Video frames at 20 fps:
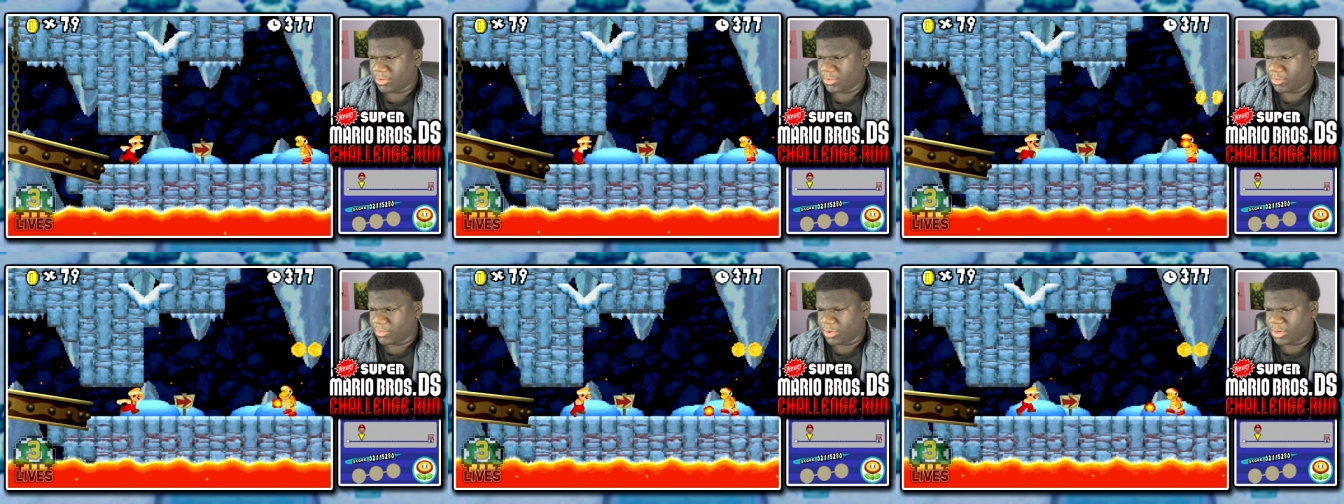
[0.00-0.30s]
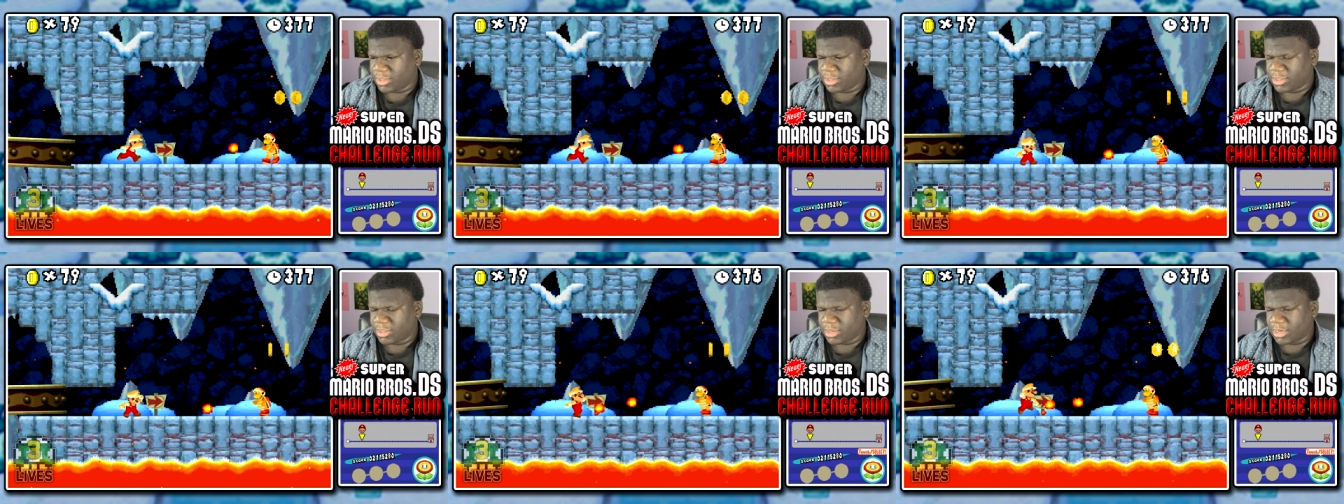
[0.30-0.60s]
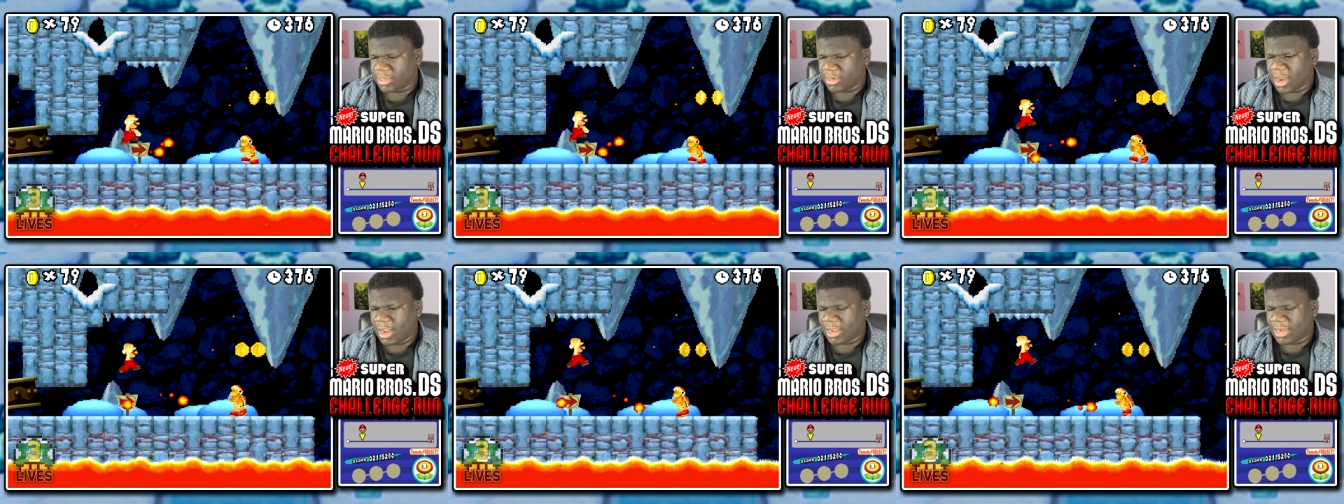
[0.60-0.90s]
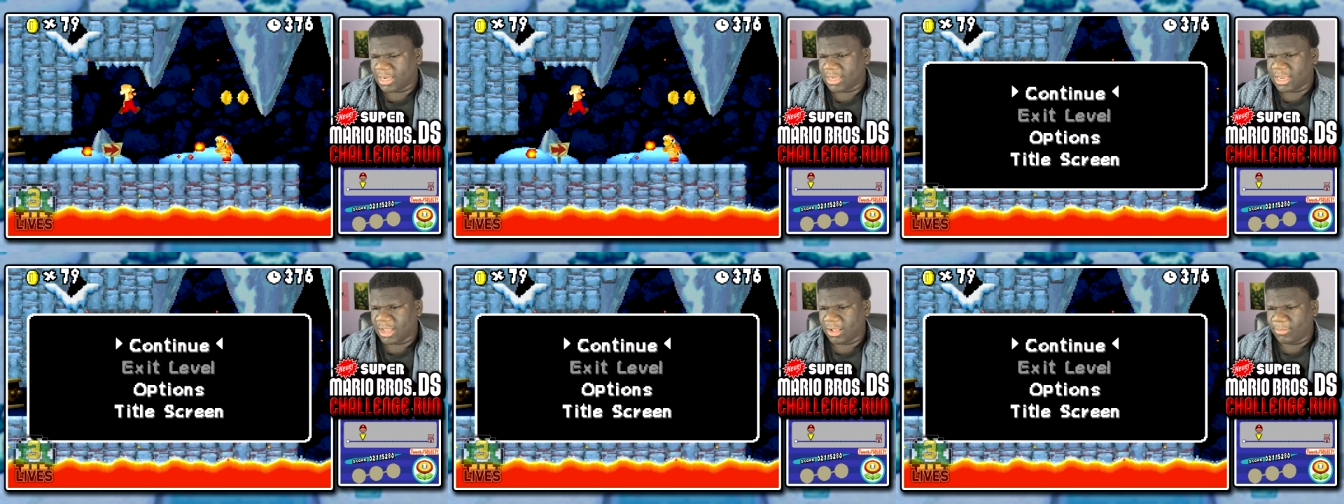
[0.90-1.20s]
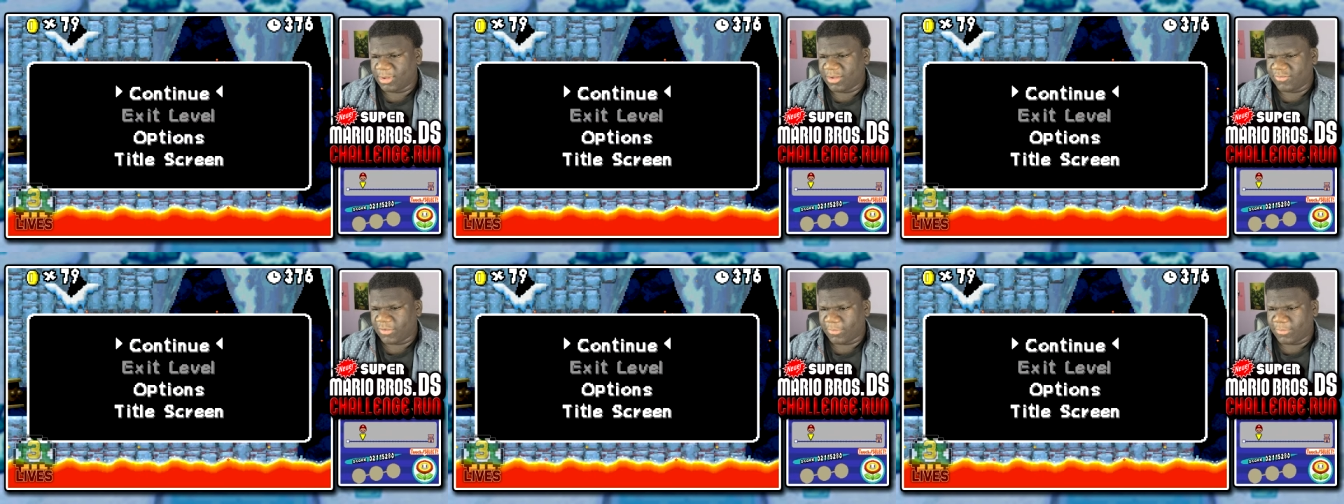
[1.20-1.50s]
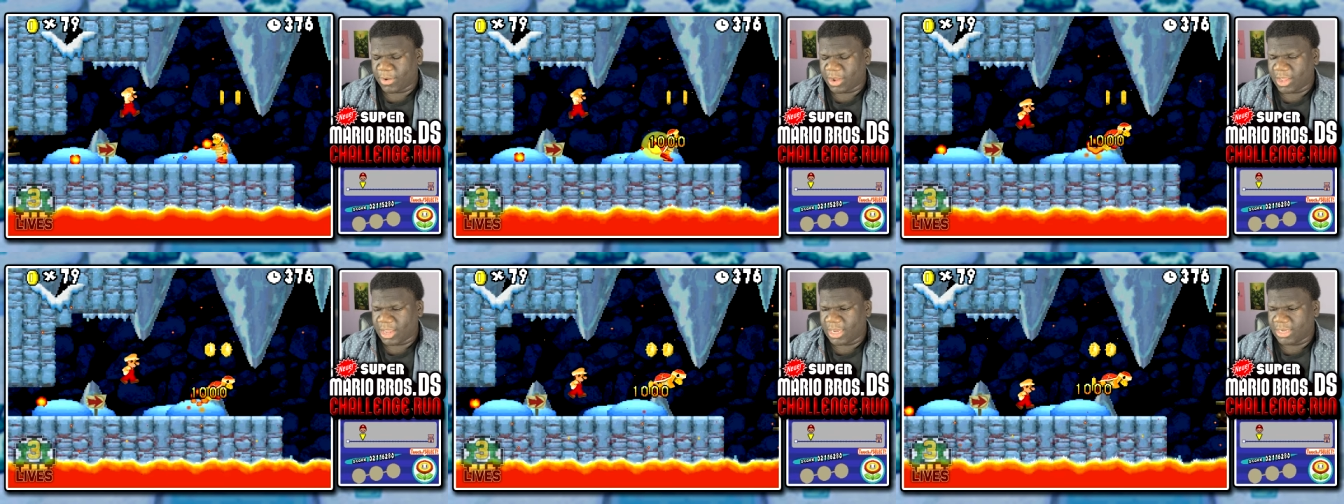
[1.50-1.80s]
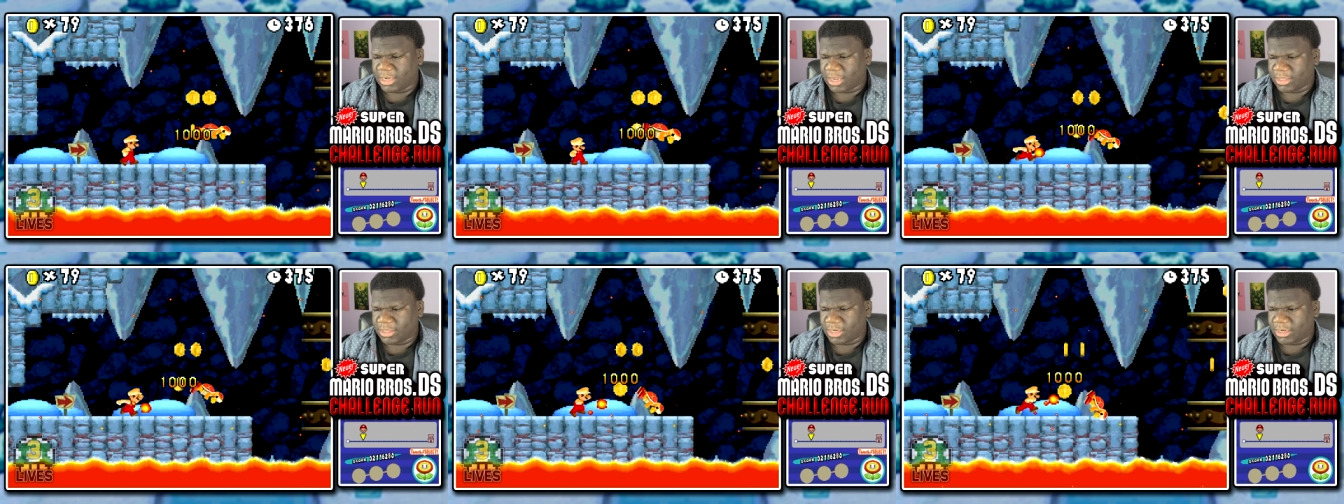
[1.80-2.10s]
What's this? It's not going to tell me if I pause. It
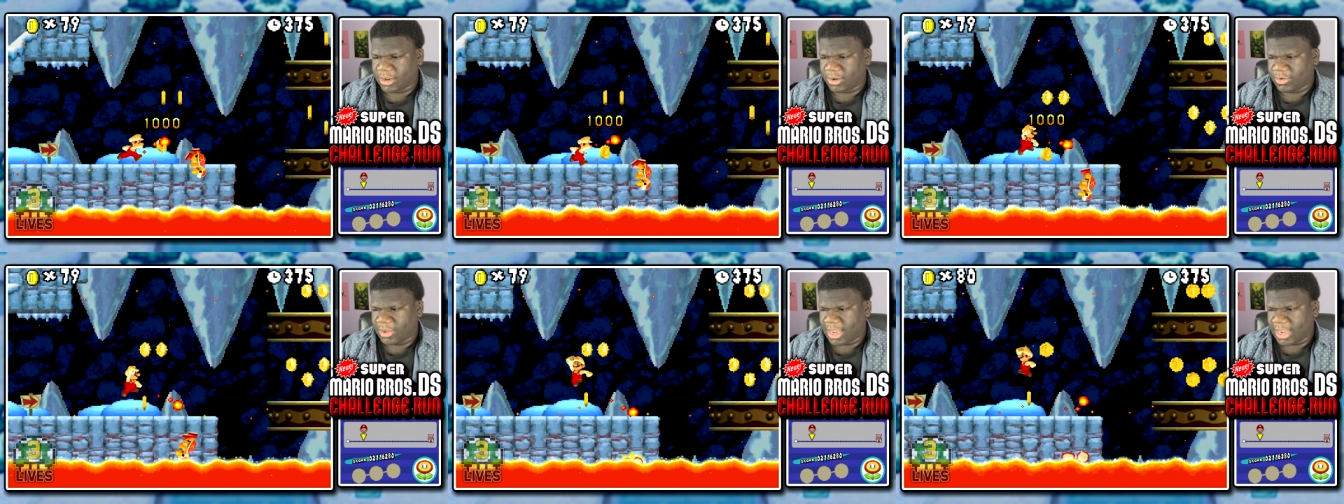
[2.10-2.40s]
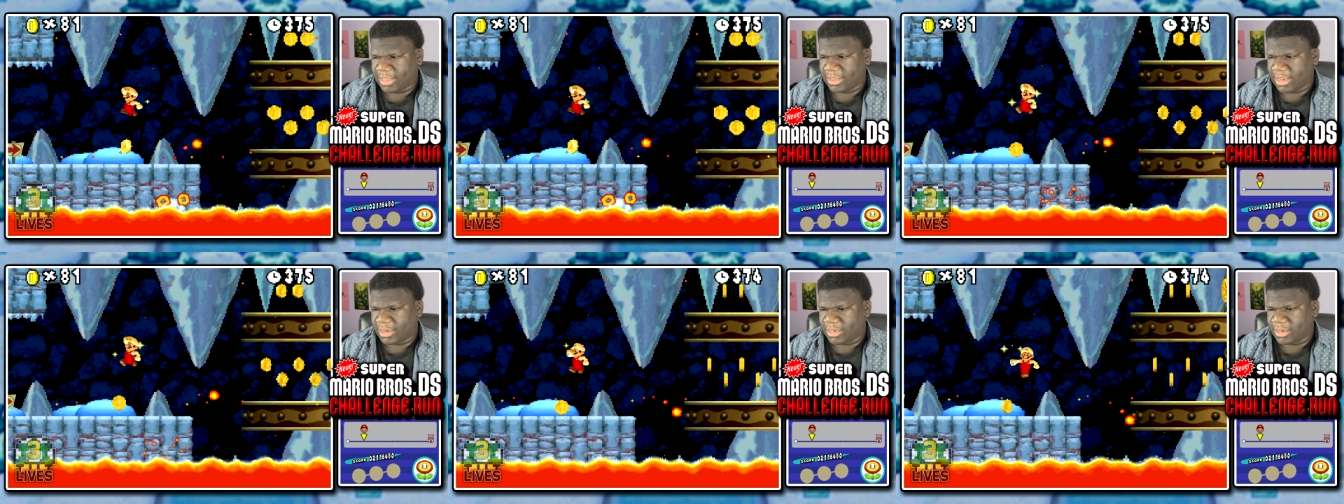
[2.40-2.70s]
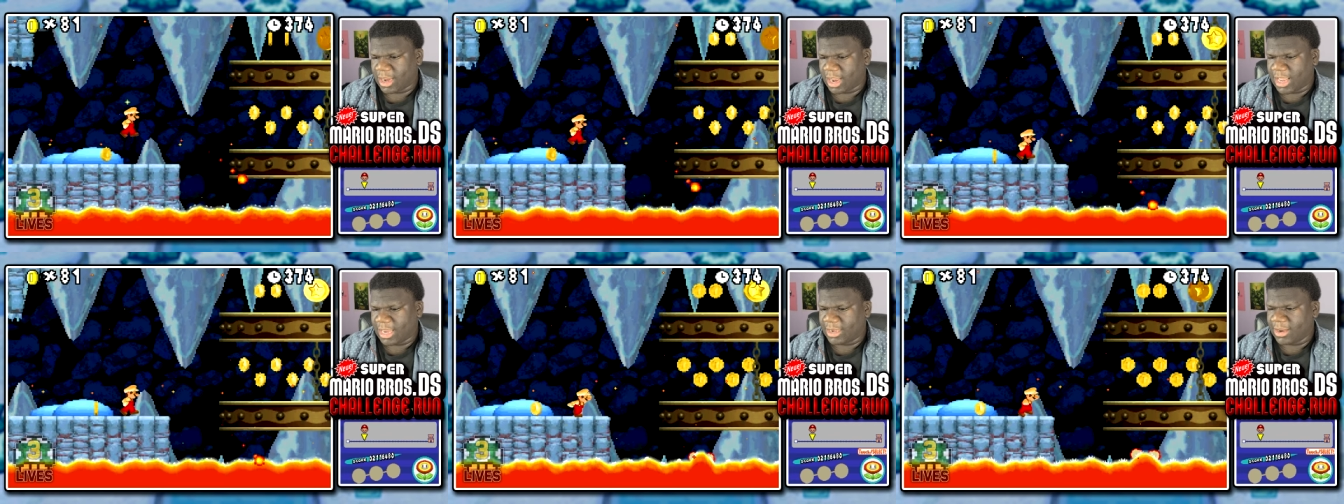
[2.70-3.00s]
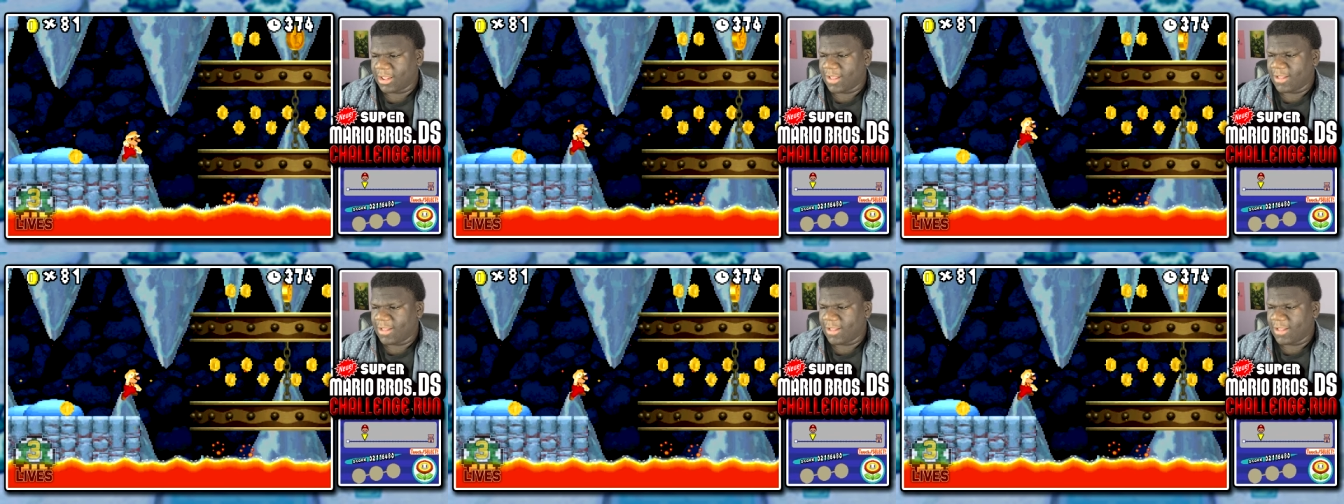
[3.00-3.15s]
doesn't. Okay, that's not.